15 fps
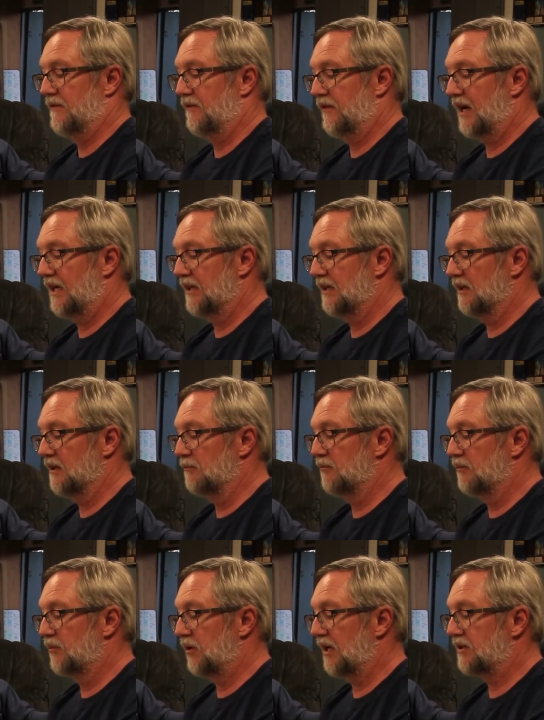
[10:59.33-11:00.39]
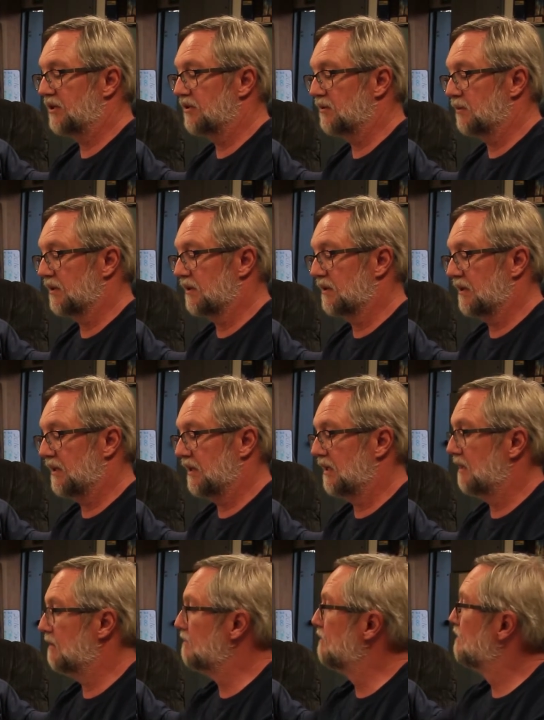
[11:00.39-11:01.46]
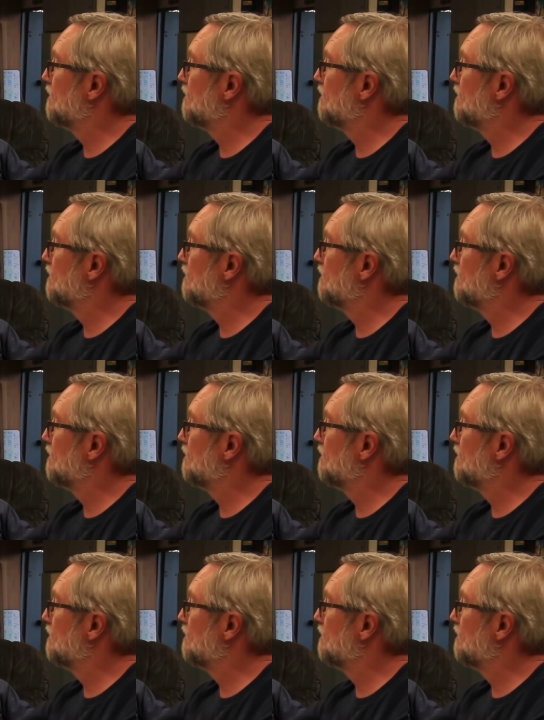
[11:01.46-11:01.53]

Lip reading: fine little brushes with that